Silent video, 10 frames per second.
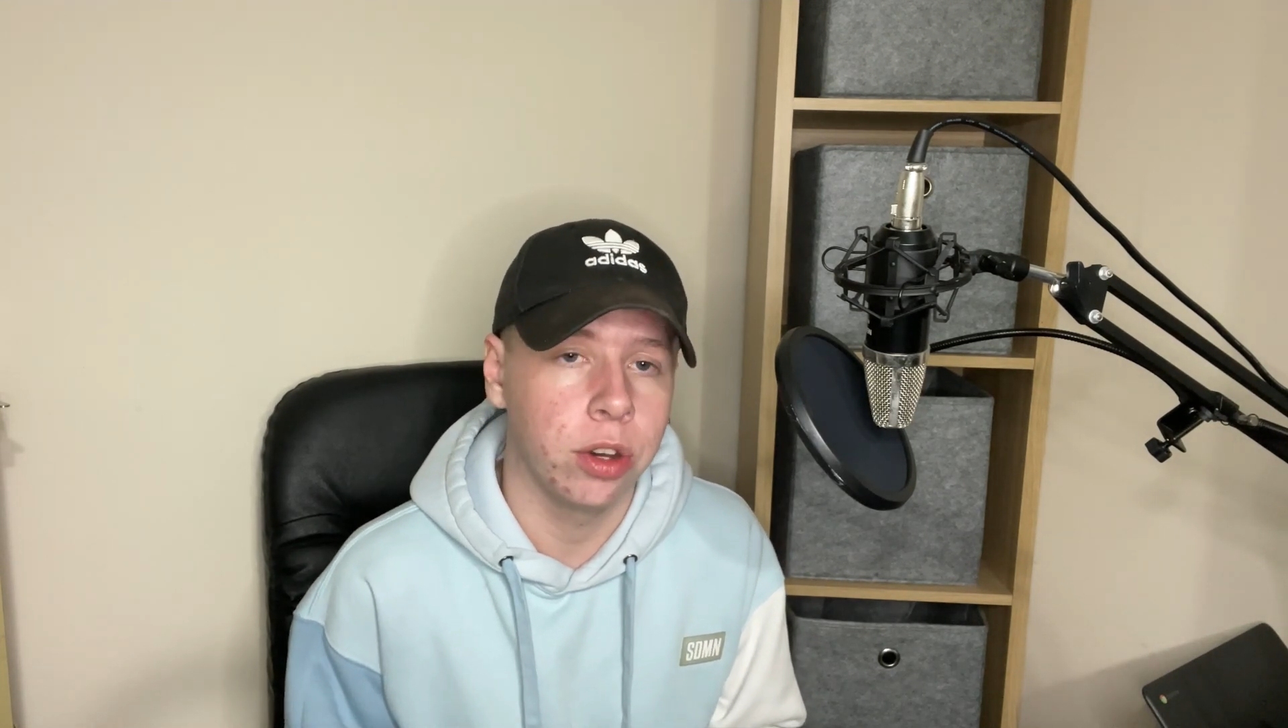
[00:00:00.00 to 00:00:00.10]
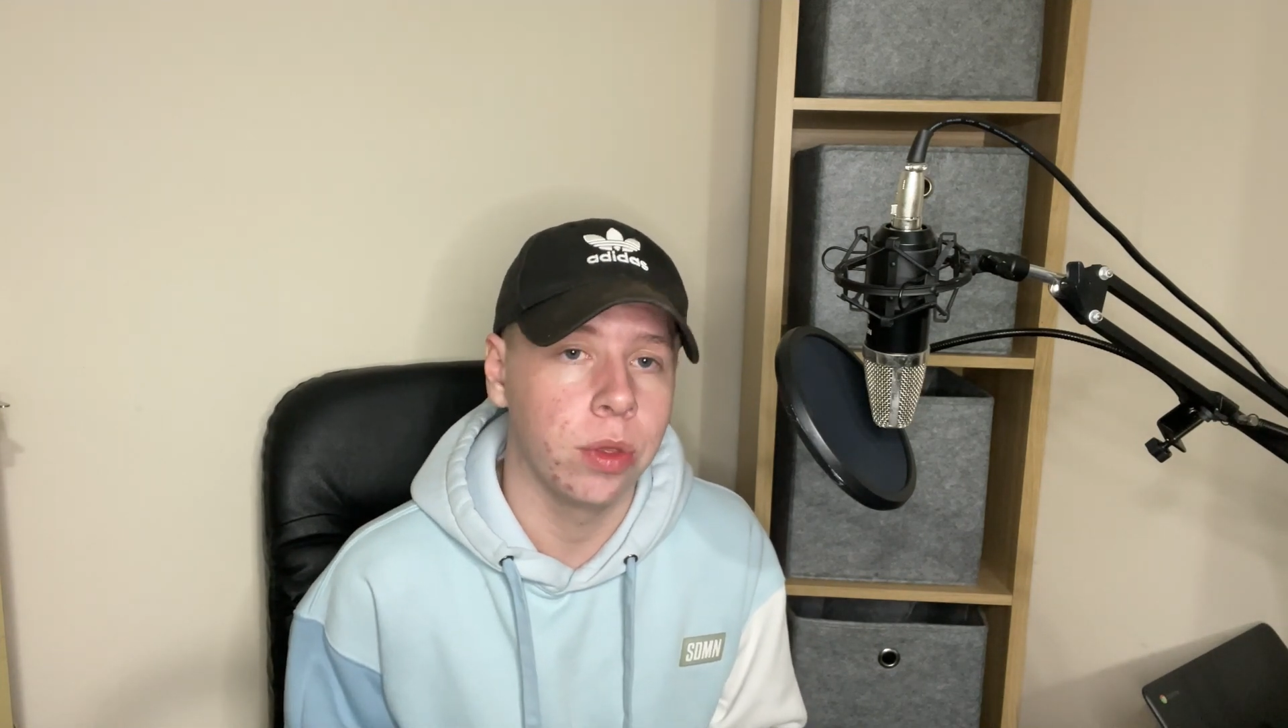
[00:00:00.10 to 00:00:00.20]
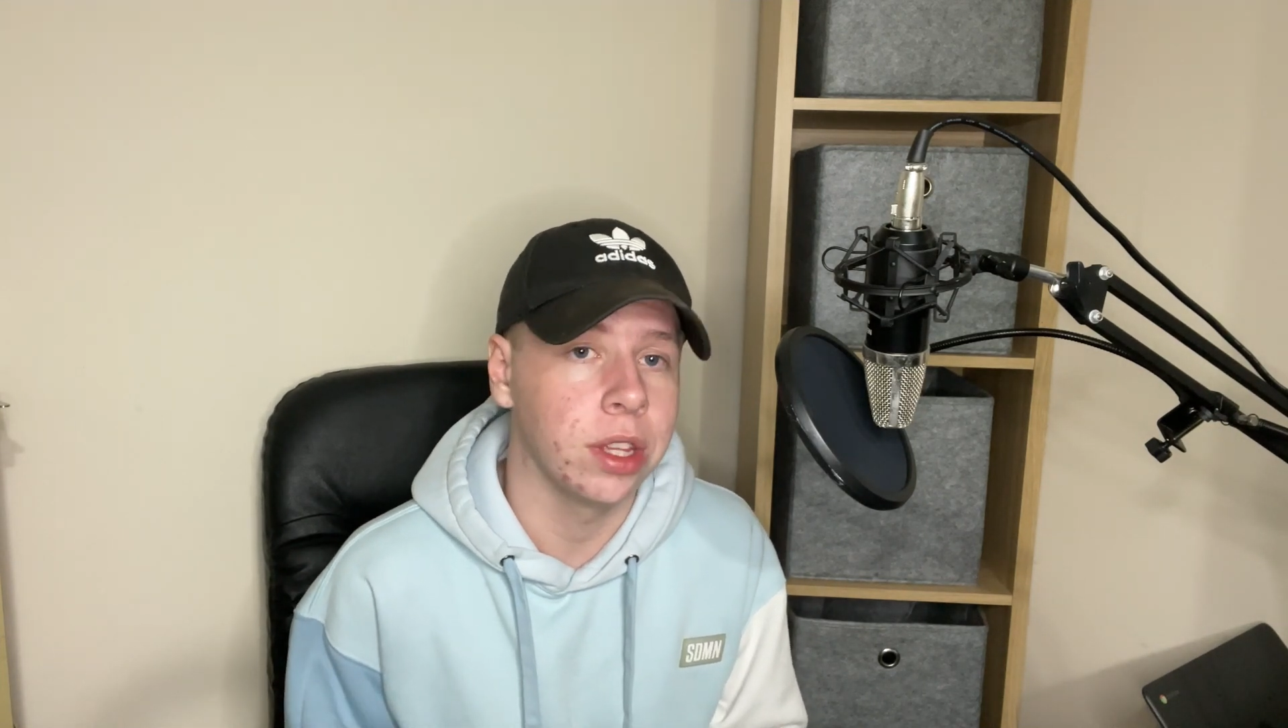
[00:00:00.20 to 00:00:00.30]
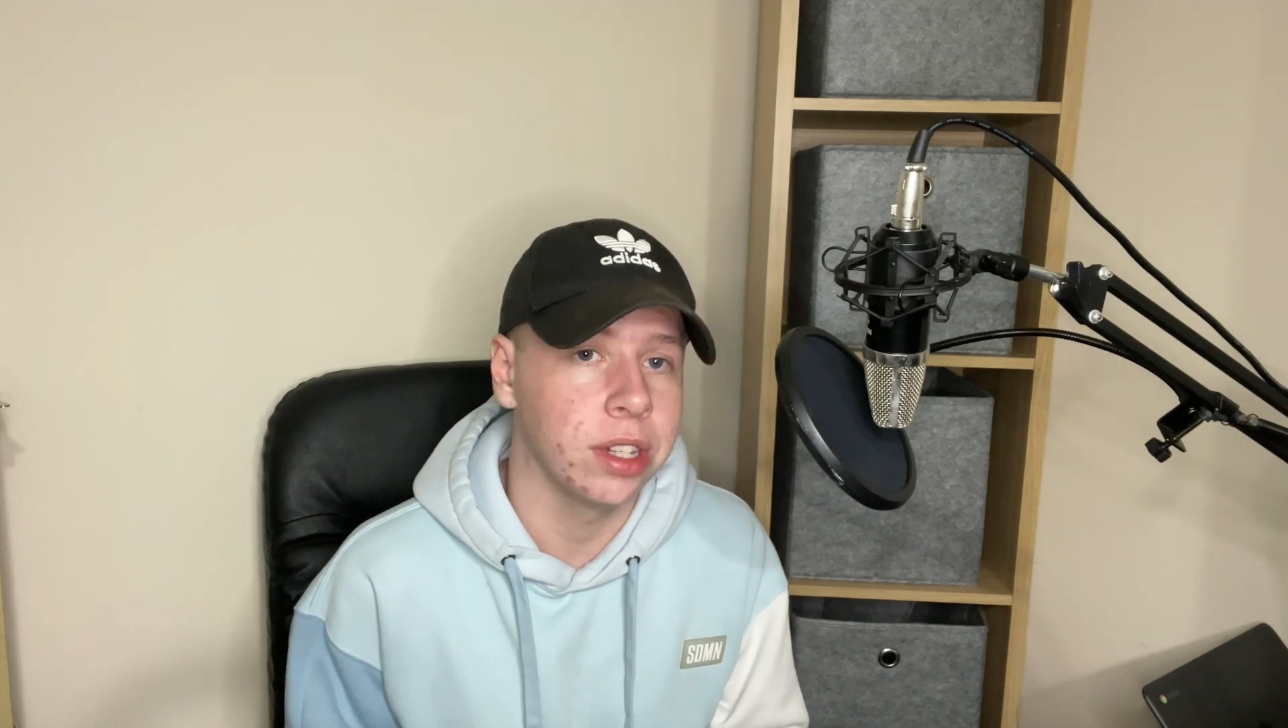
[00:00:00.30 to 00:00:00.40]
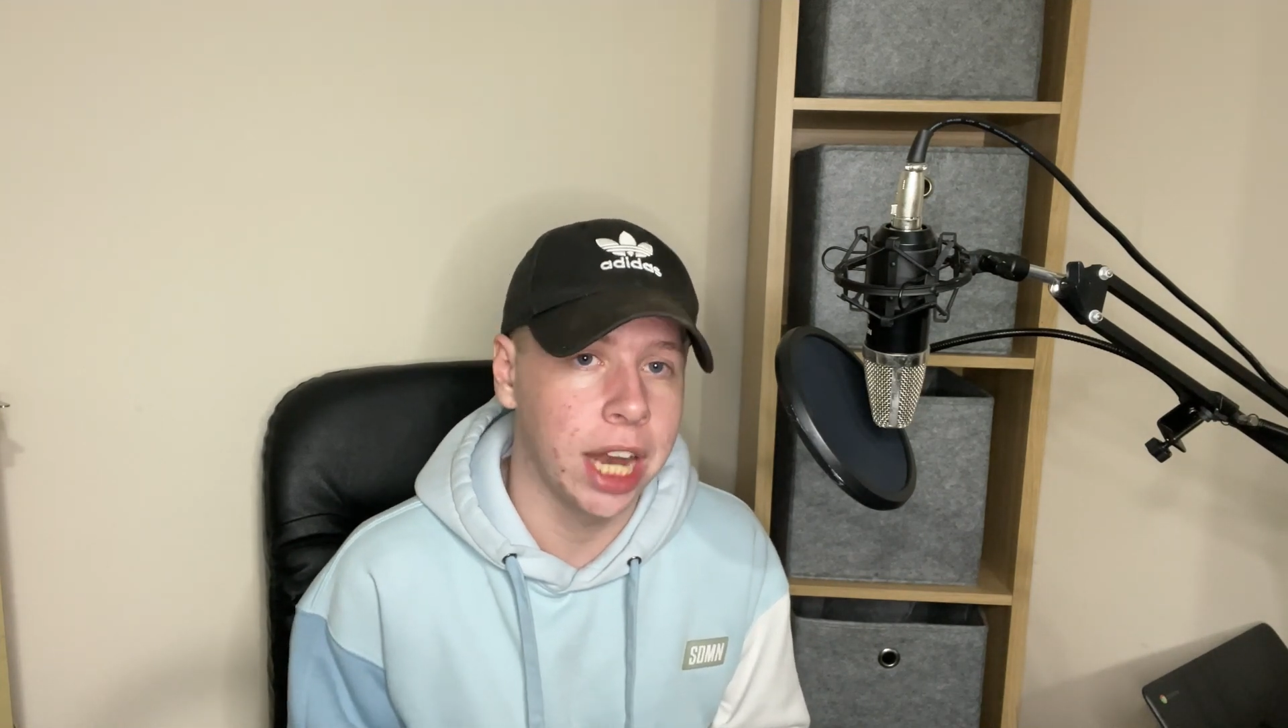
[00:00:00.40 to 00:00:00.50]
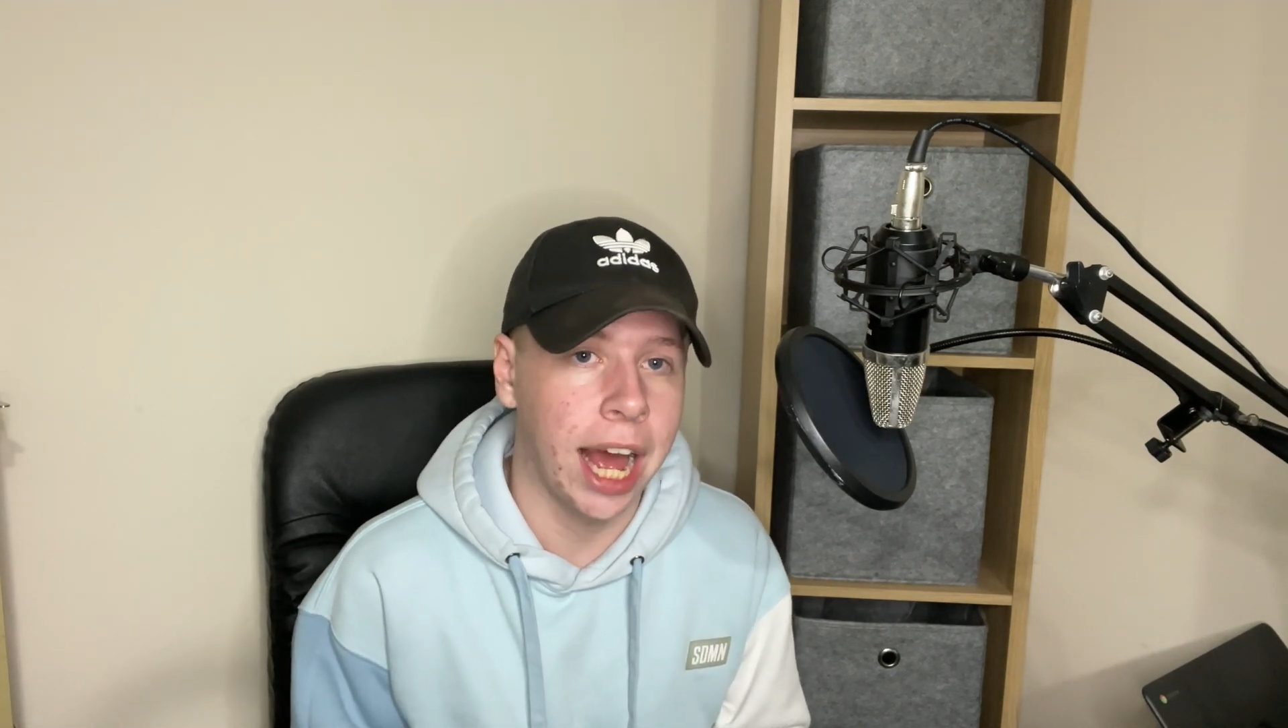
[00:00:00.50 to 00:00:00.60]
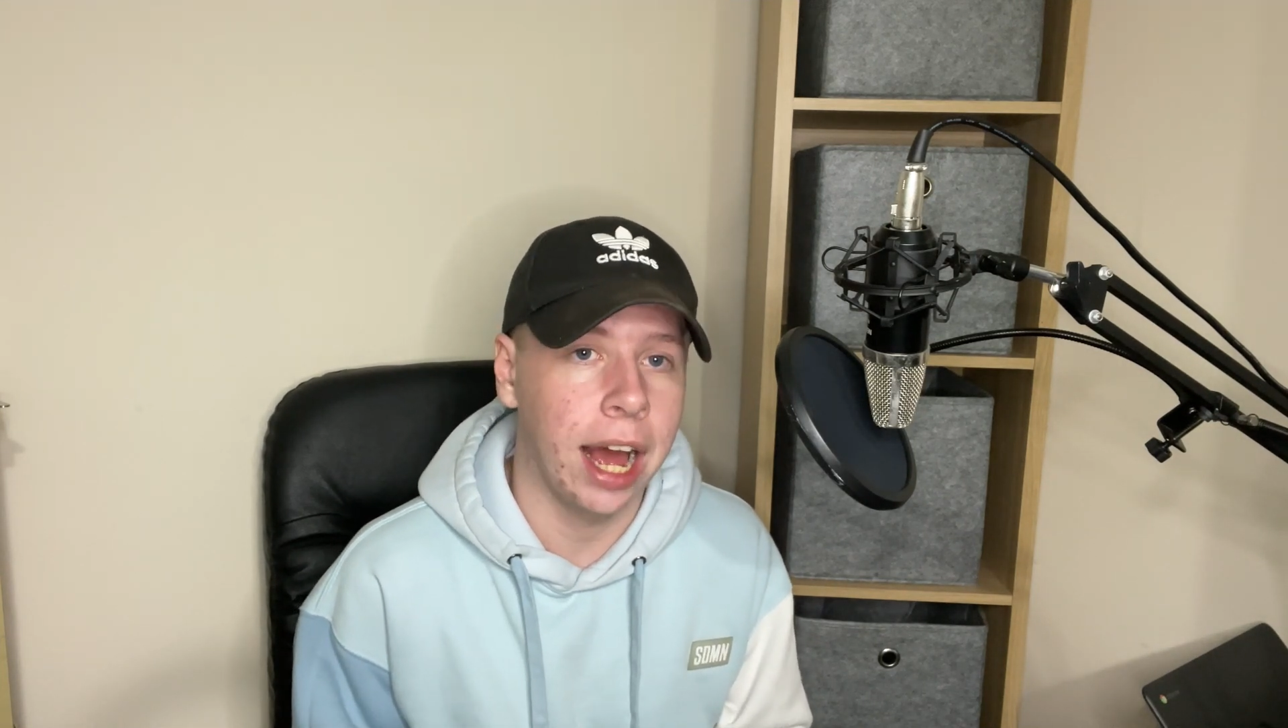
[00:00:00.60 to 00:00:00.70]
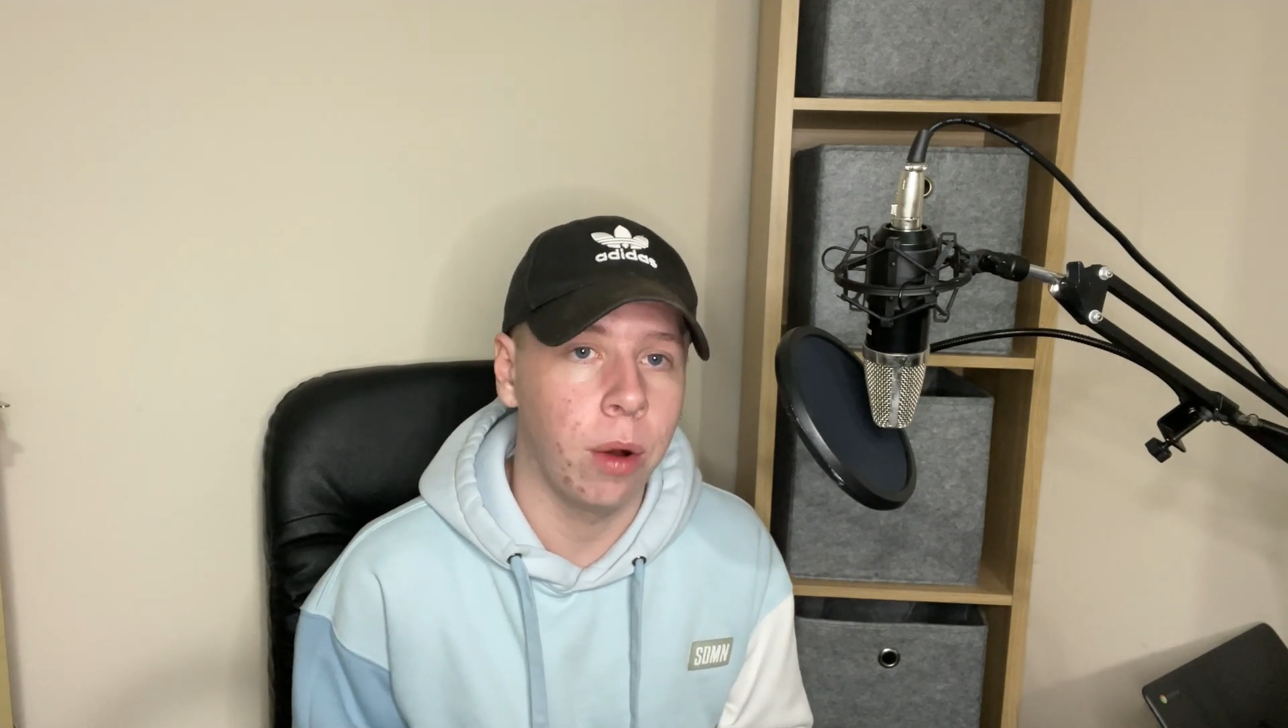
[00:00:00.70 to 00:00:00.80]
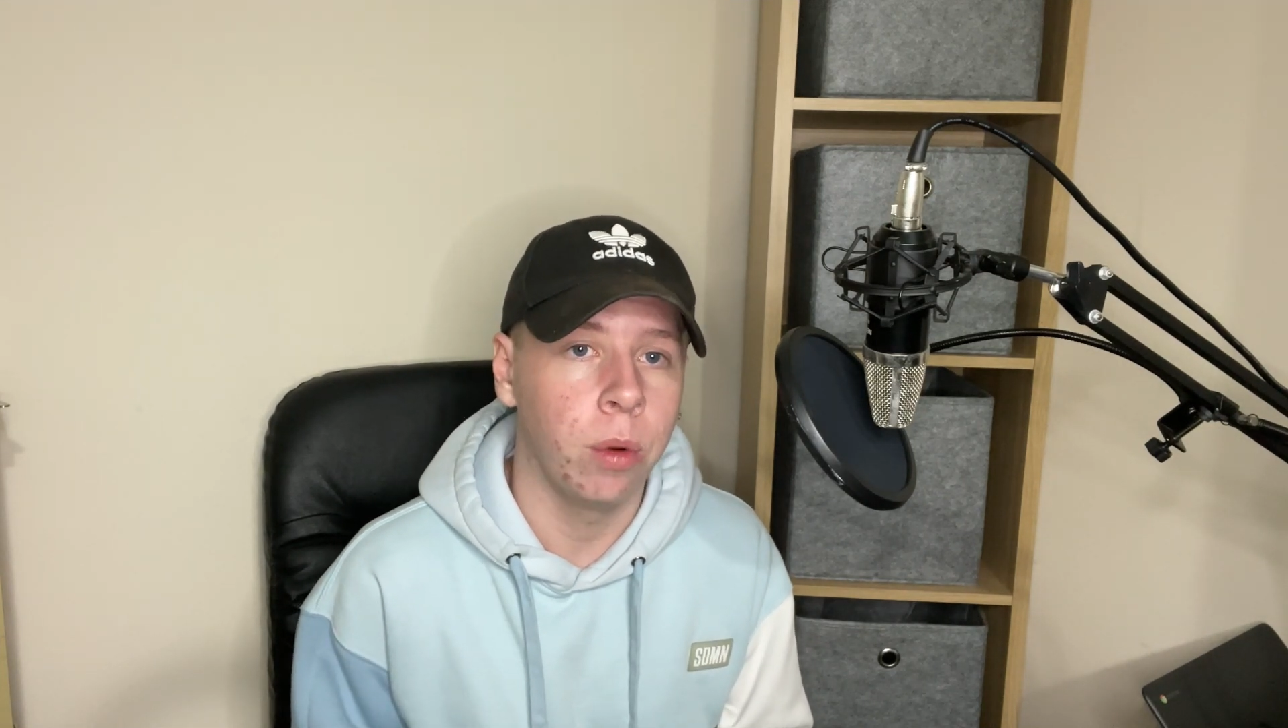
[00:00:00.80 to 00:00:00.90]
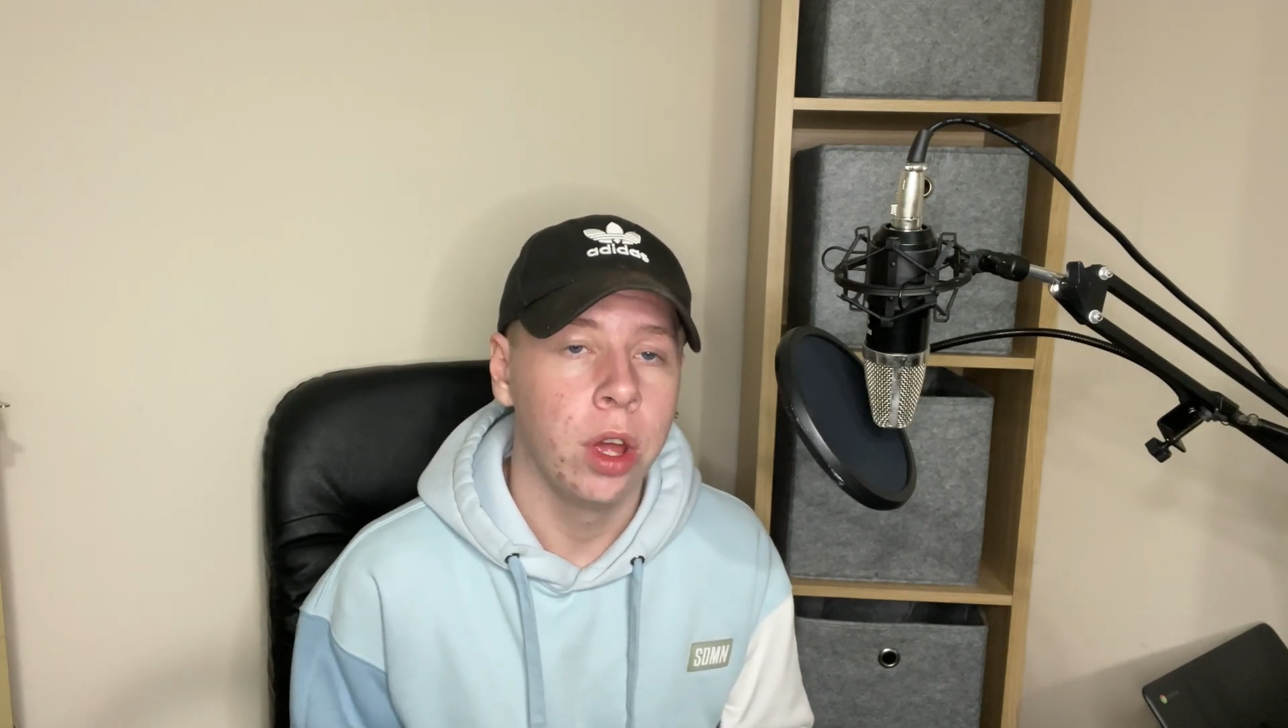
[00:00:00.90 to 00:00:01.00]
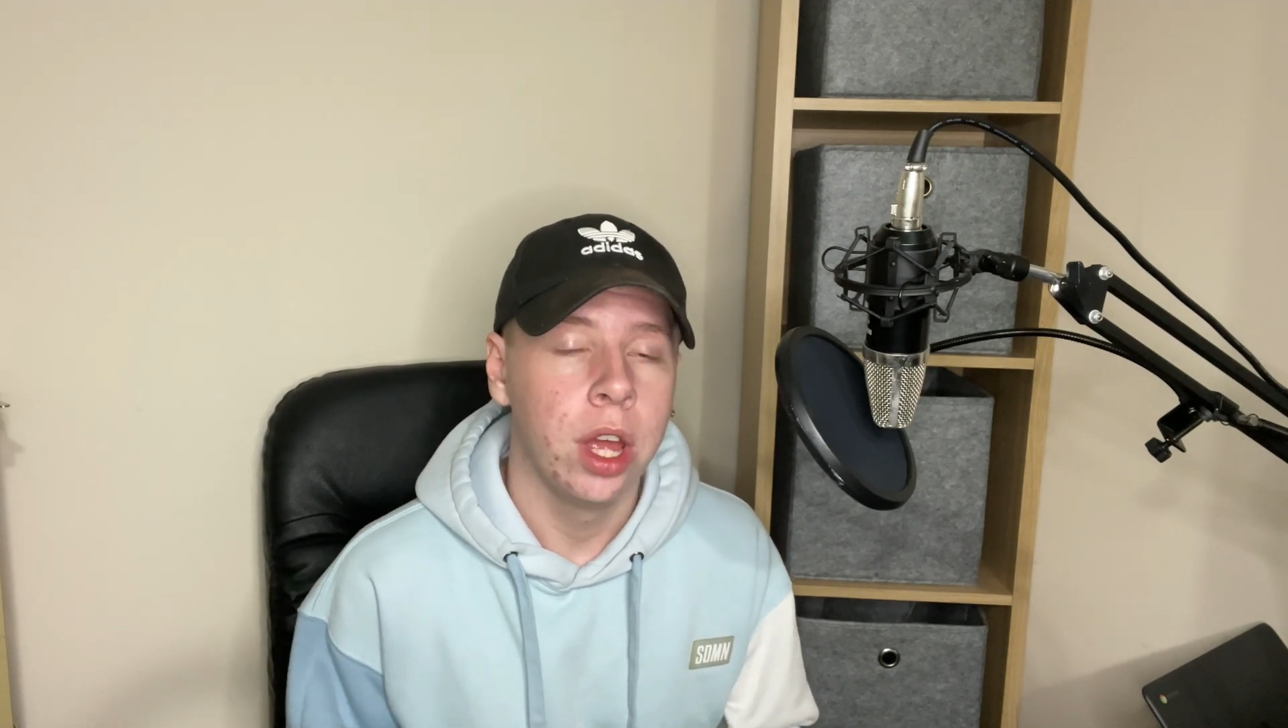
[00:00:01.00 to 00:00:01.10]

do this now.